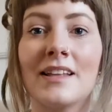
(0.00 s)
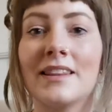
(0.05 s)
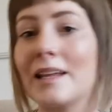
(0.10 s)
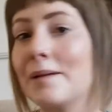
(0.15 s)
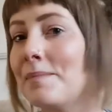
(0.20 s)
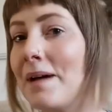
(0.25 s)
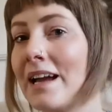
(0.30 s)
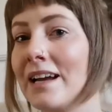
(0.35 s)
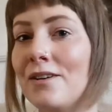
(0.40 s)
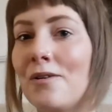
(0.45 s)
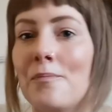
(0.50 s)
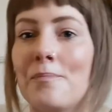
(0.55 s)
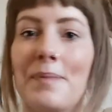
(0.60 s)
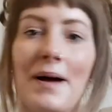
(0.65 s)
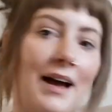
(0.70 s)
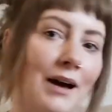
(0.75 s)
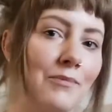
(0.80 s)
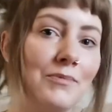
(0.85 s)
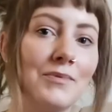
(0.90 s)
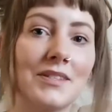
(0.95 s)
They may not
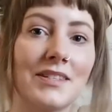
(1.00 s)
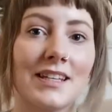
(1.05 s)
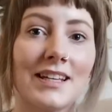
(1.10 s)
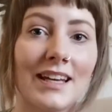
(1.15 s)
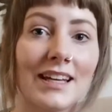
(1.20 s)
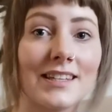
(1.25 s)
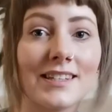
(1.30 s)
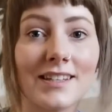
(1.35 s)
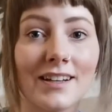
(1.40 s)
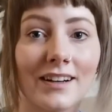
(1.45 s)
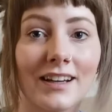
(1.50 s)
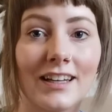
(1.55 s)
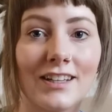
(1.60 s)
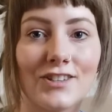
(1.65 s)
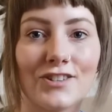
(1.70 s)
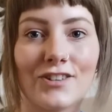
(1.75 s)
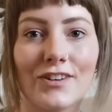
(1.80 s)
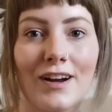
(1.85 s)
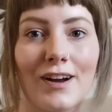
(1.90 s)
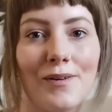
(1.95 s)
pounce and get stuck in
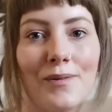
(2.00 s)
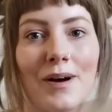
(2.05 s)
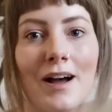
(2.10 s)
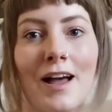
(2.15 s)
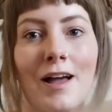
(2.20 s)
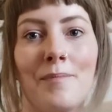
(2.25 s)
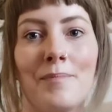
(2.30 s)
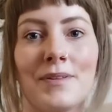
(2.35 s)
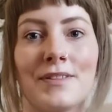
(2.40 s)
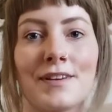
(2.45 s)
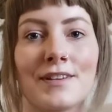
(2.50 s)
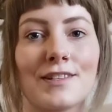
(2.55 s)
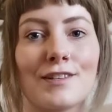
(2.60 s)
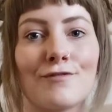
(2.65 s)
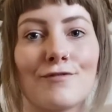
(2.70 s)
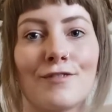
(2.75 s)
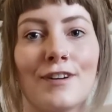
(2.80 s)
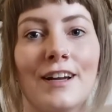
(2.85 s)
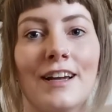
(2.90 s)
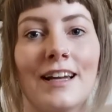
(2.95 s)
straight away, but that's
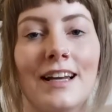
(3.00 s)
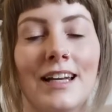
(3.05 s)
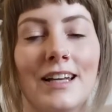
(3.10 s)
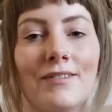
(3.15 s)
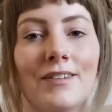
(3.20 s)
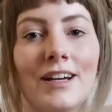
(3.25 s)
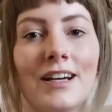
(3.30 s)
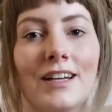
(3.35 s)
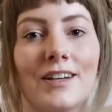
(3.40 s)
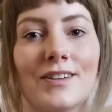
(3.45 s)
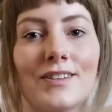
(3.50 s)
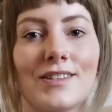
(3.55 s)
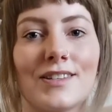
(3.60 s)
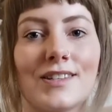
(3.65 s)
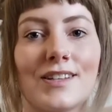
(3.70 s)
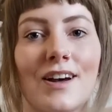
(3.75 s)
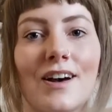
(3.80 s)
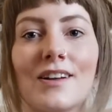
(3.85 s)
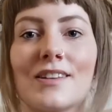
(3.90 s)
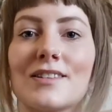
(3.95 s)
a really, really good
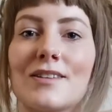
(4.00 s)
start.